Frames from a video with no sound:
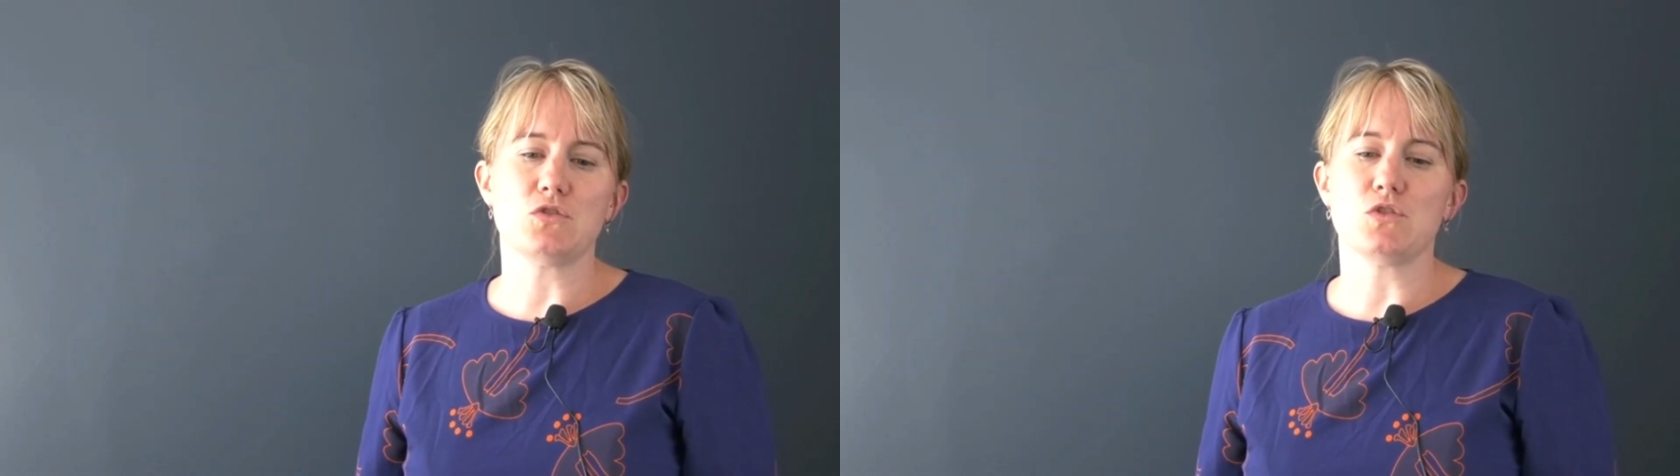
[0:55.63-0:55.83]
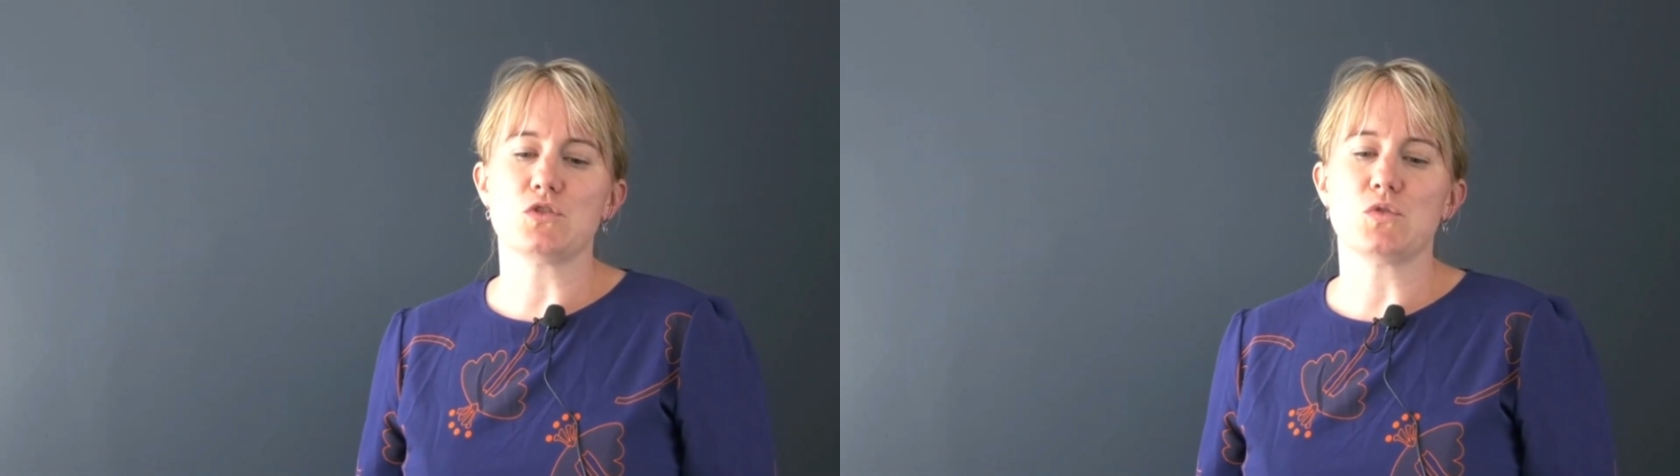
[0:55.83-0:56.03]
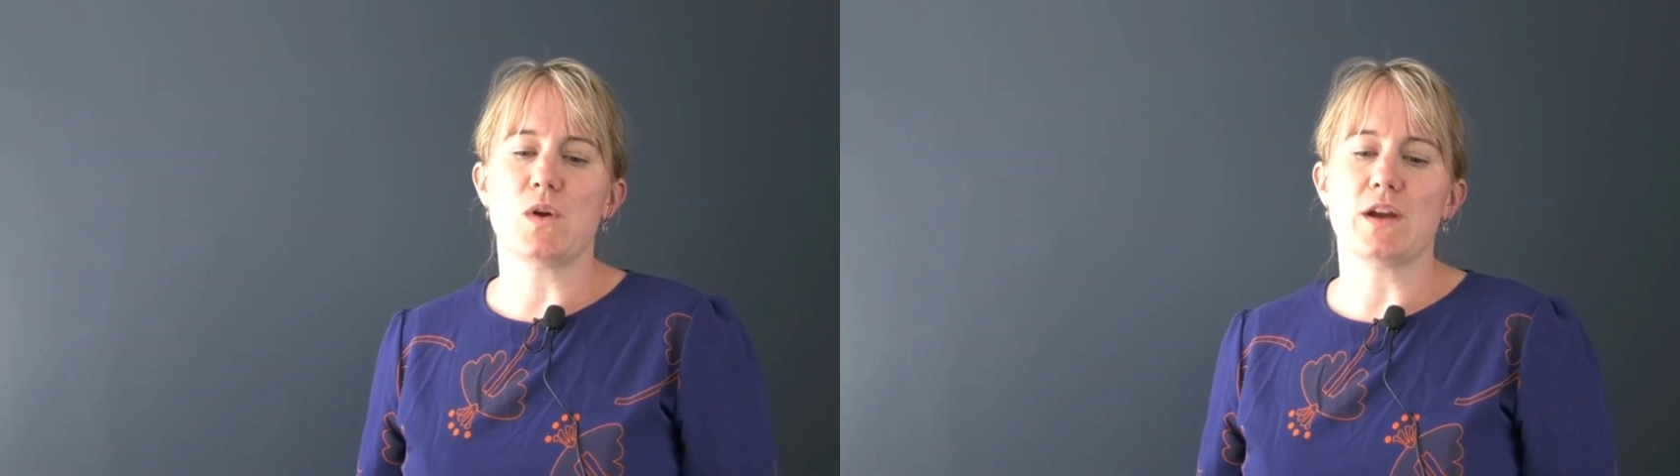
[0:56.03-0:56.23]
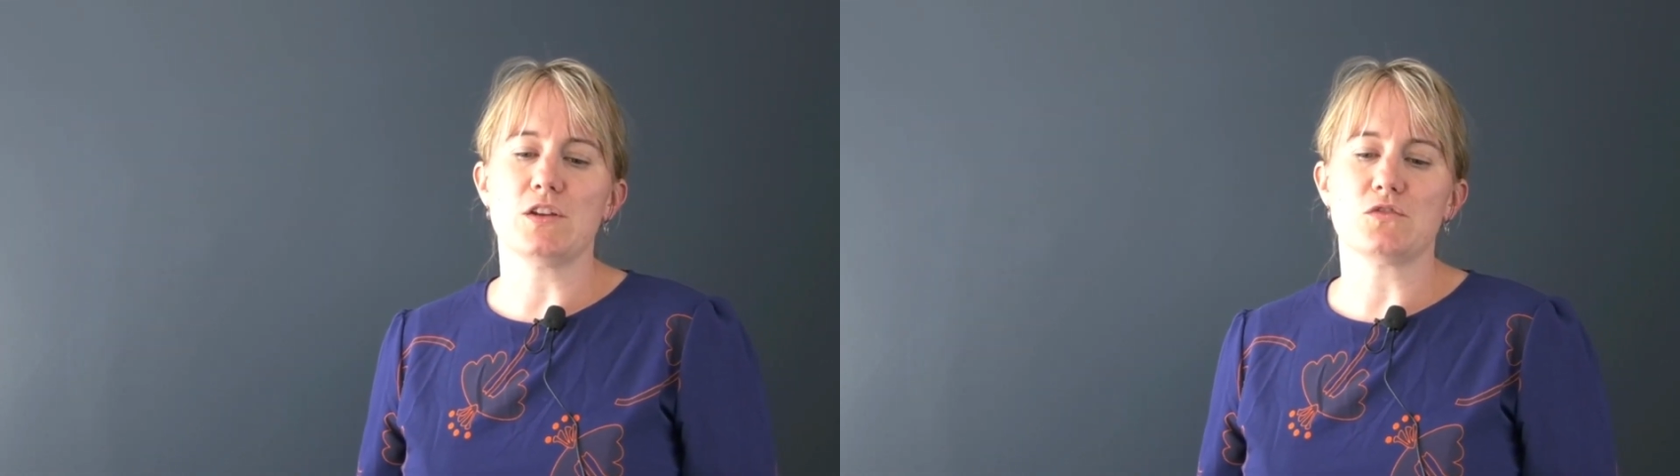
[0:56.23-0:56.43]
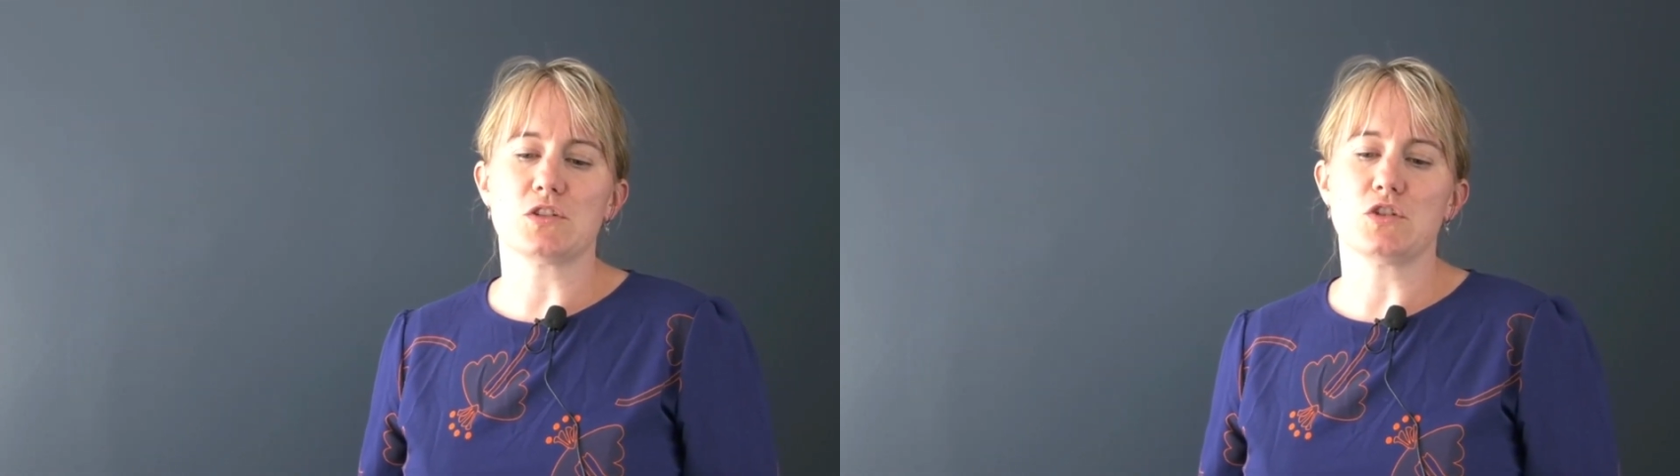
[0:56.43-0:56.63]
students who are
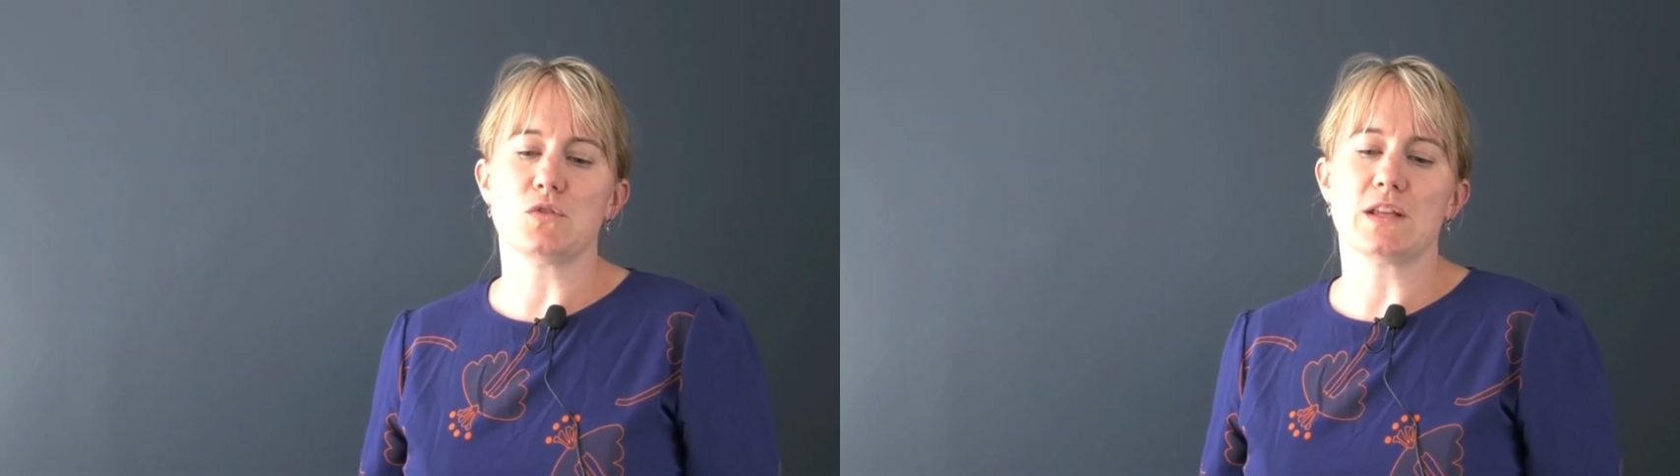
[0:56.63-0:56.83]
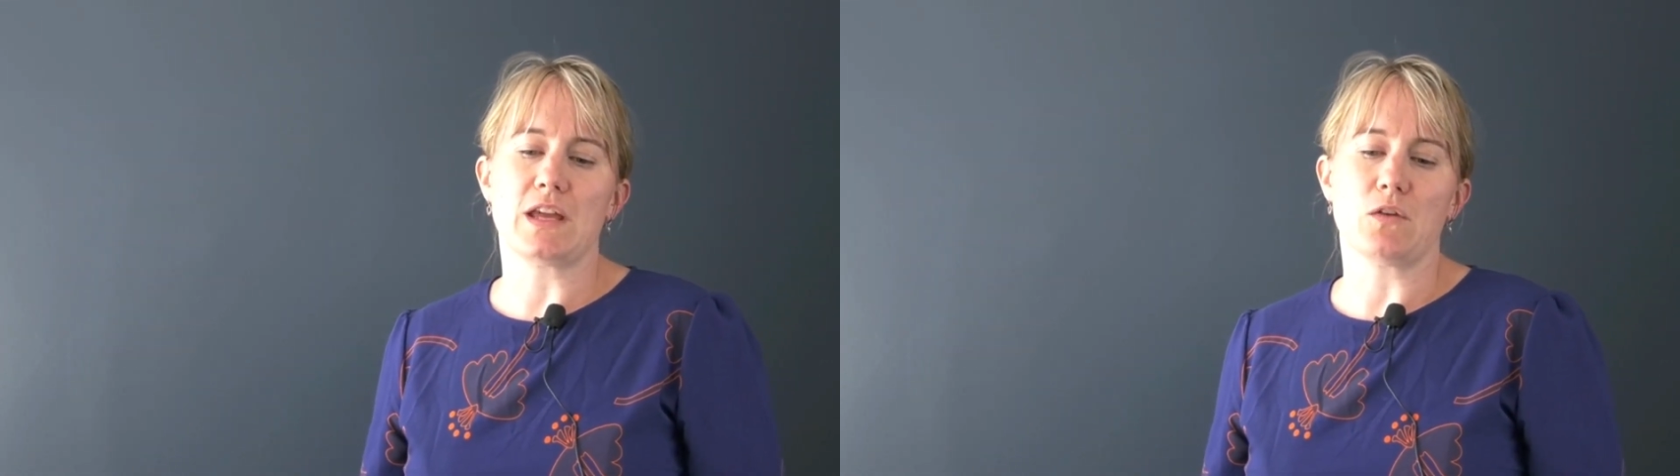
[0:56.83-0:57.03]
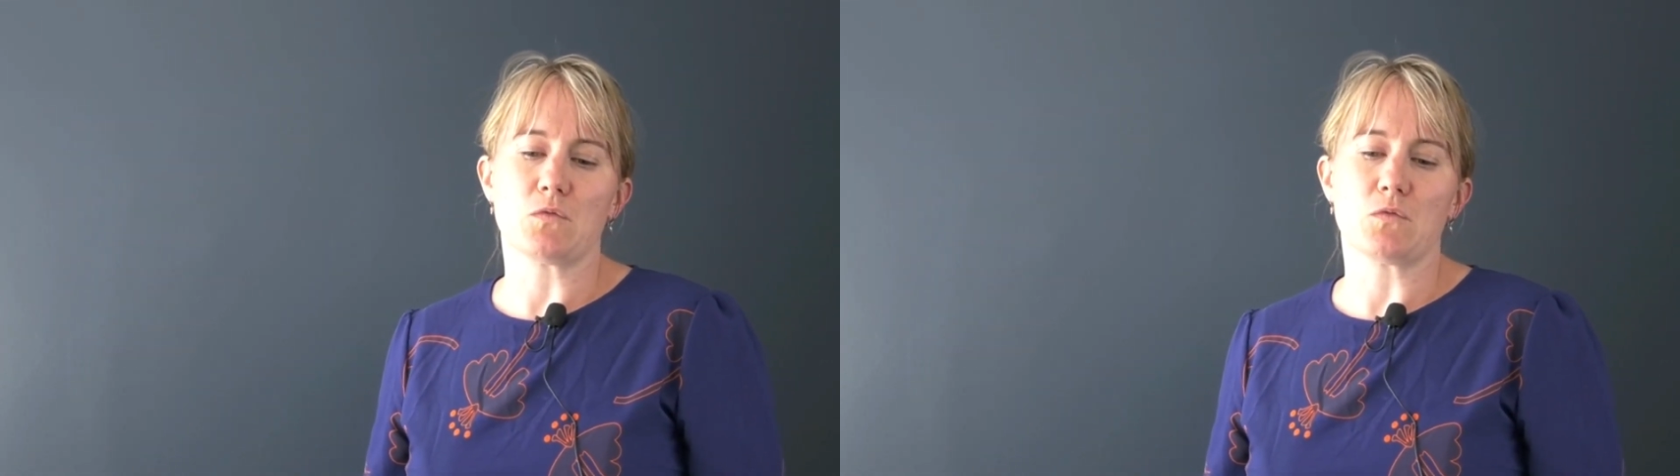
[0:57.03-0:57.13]
interested in doing like